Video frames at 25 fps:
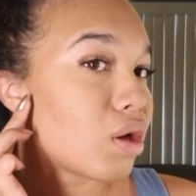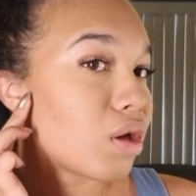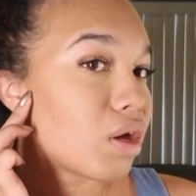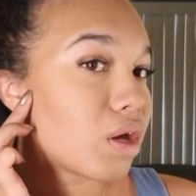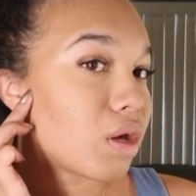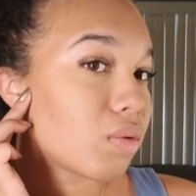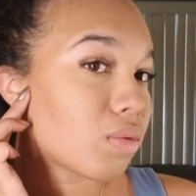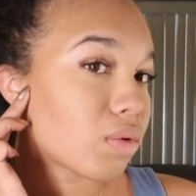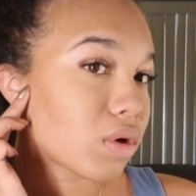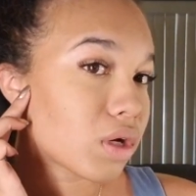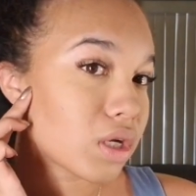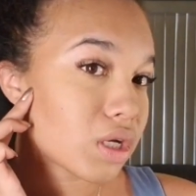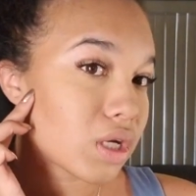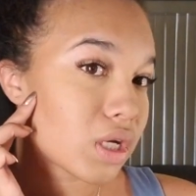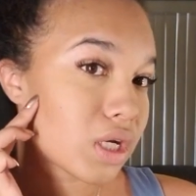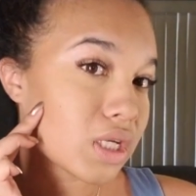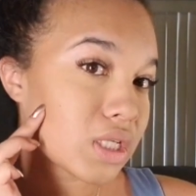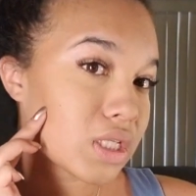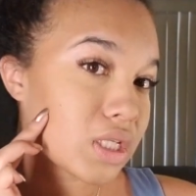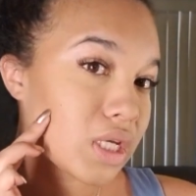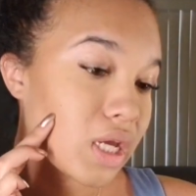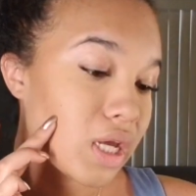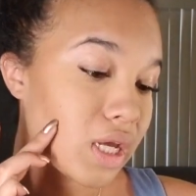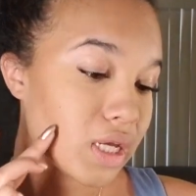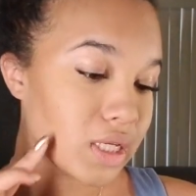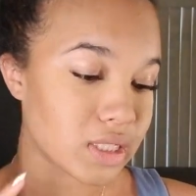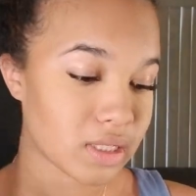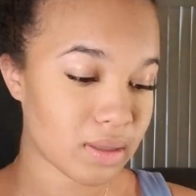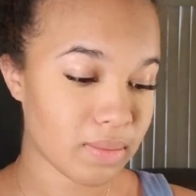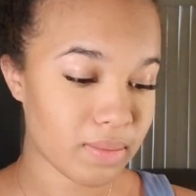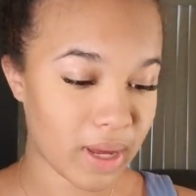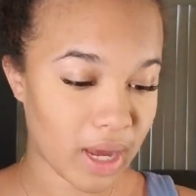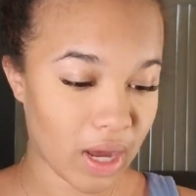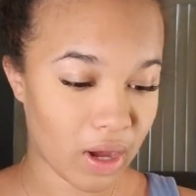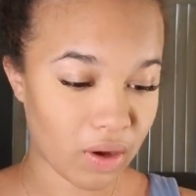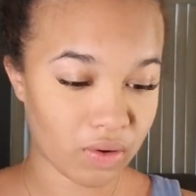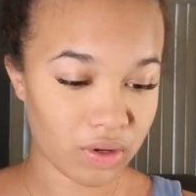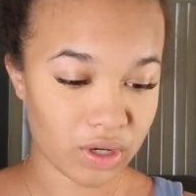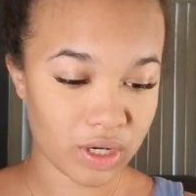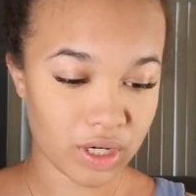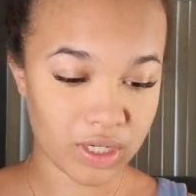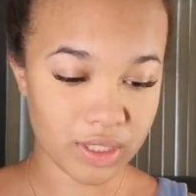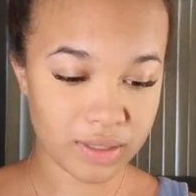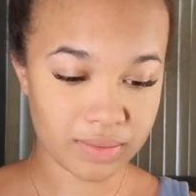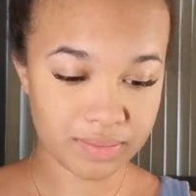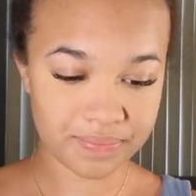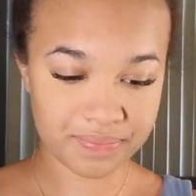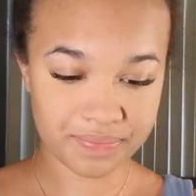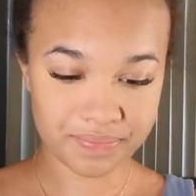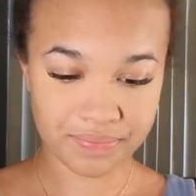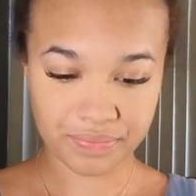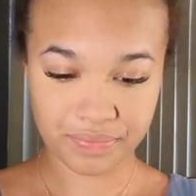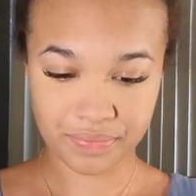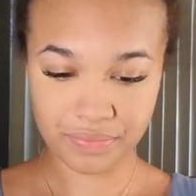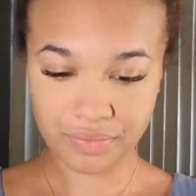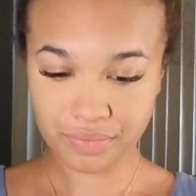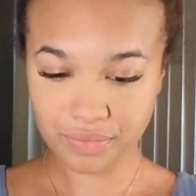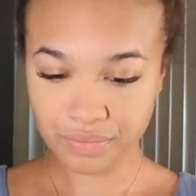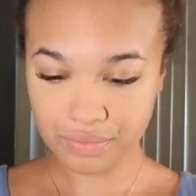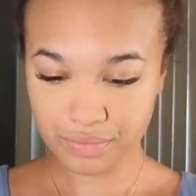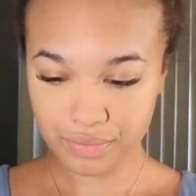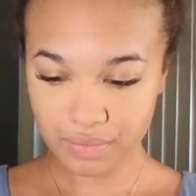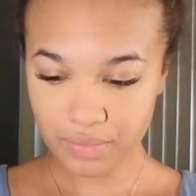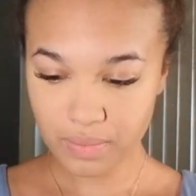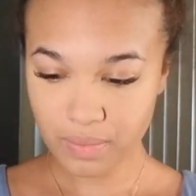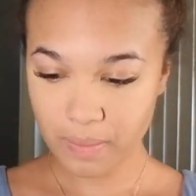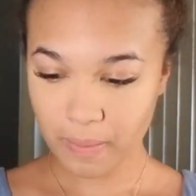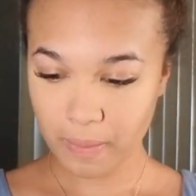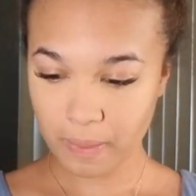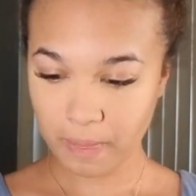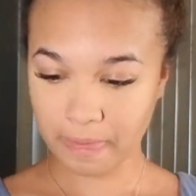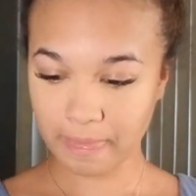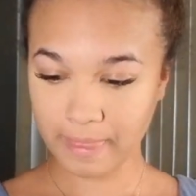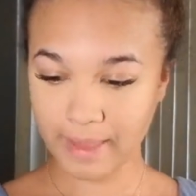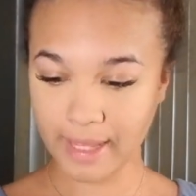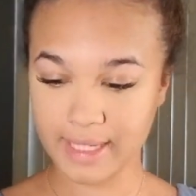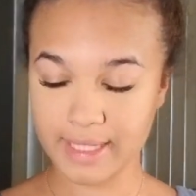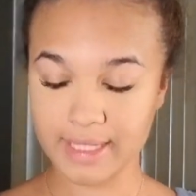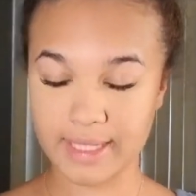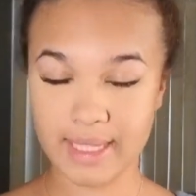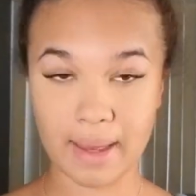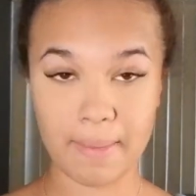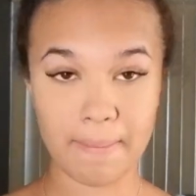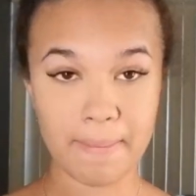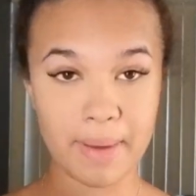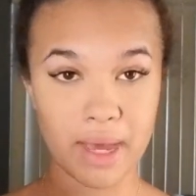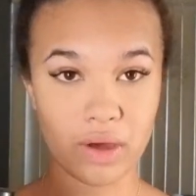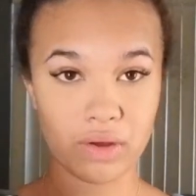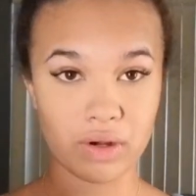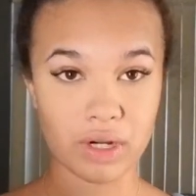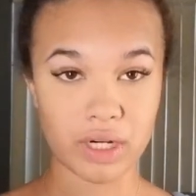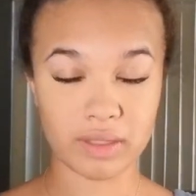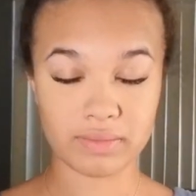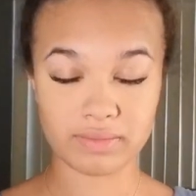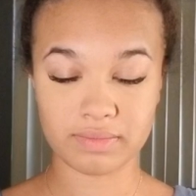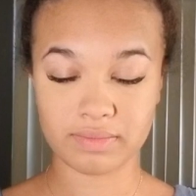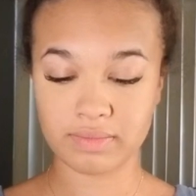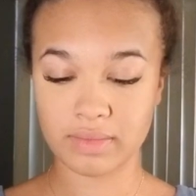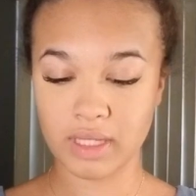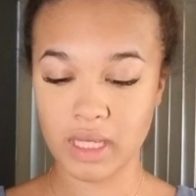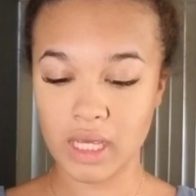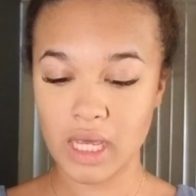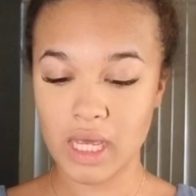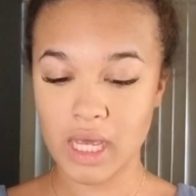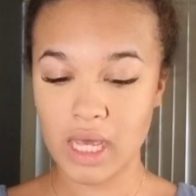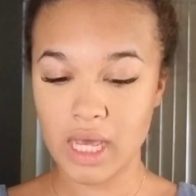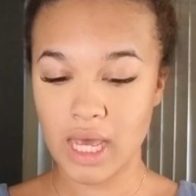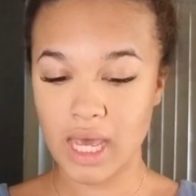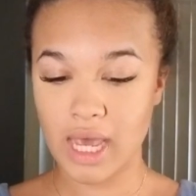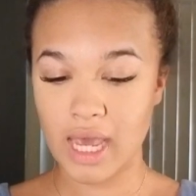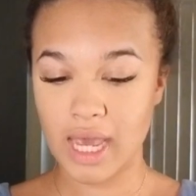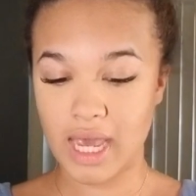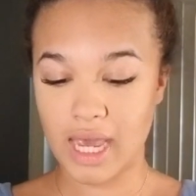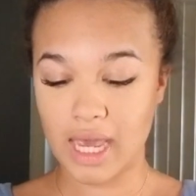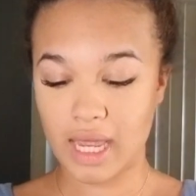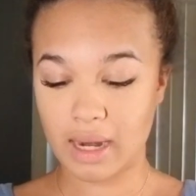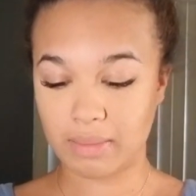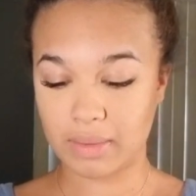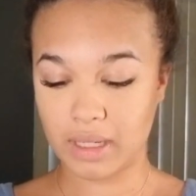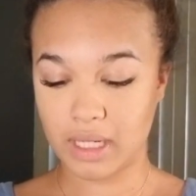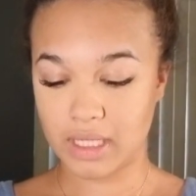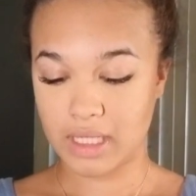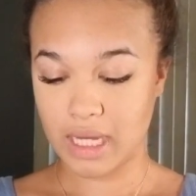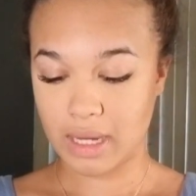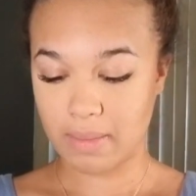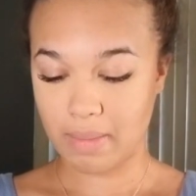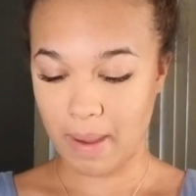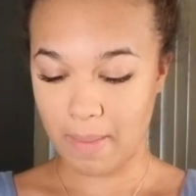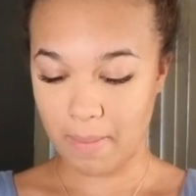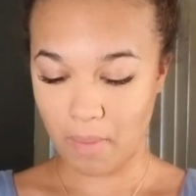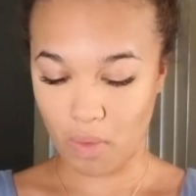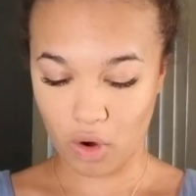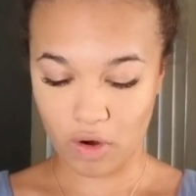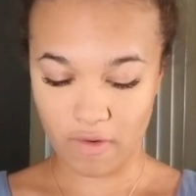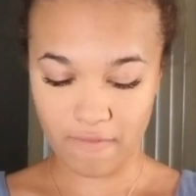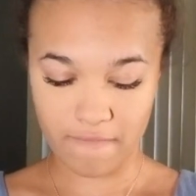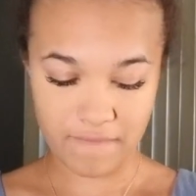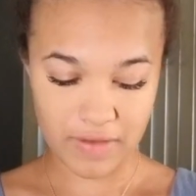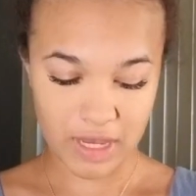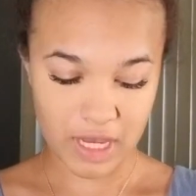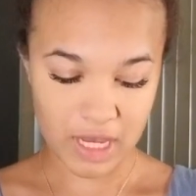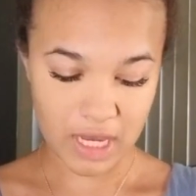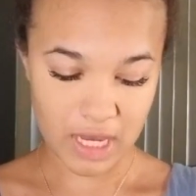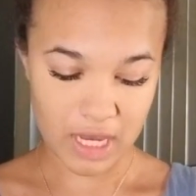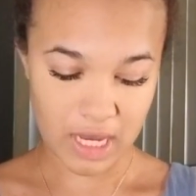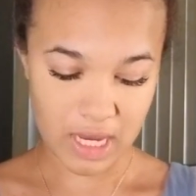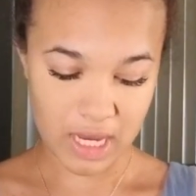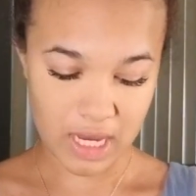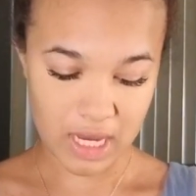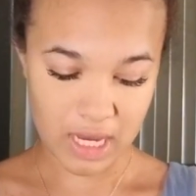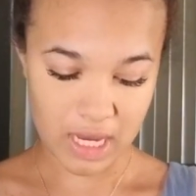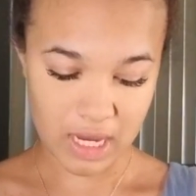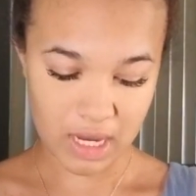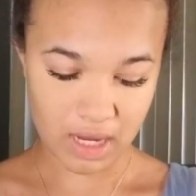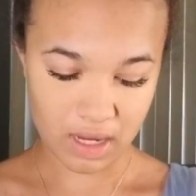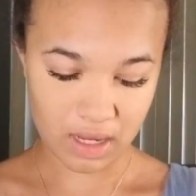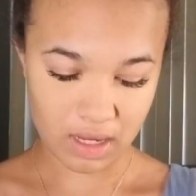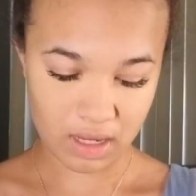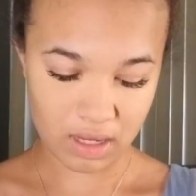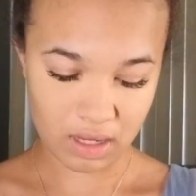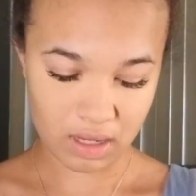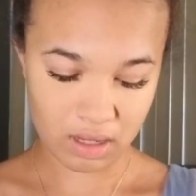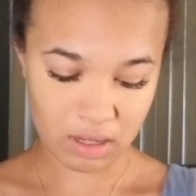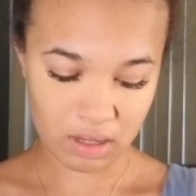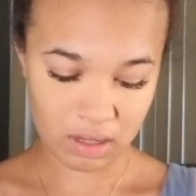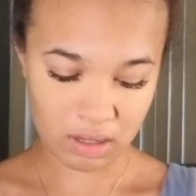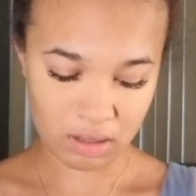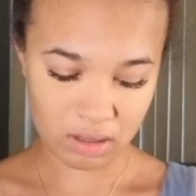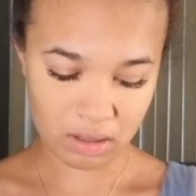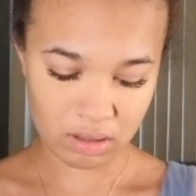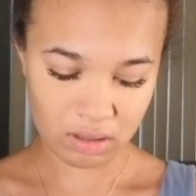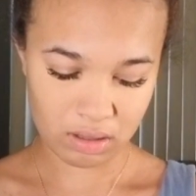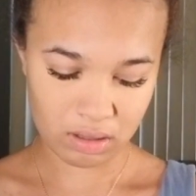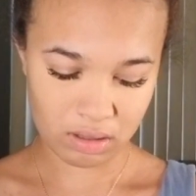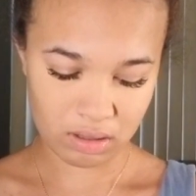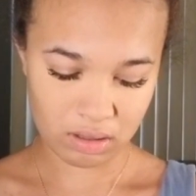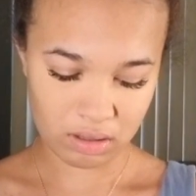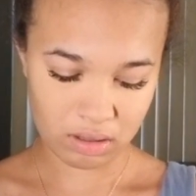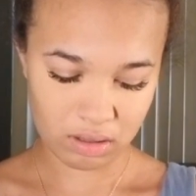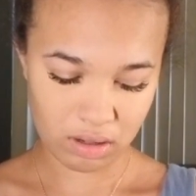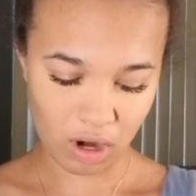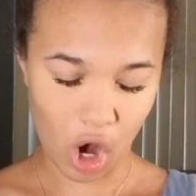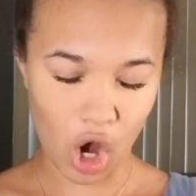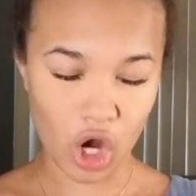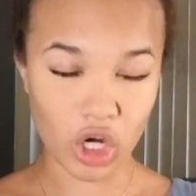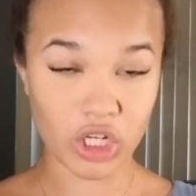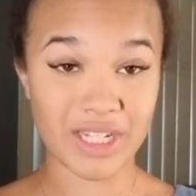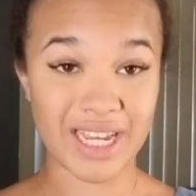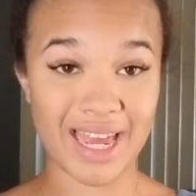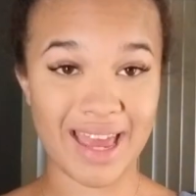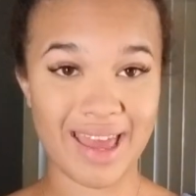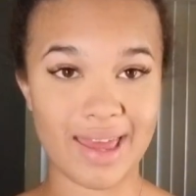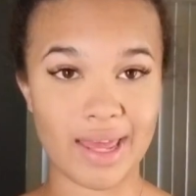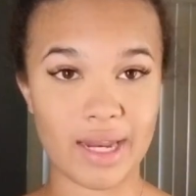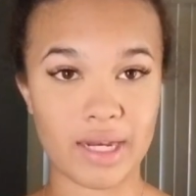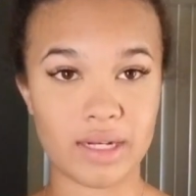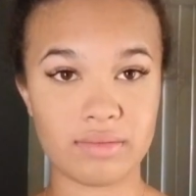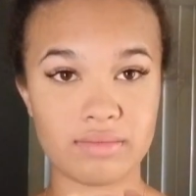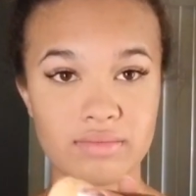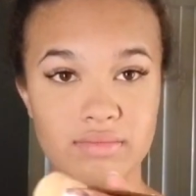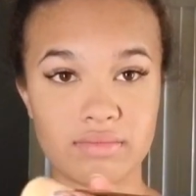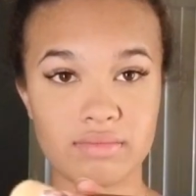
We're gonna take some powder, same powder, and I'm gonna take my Morphe R10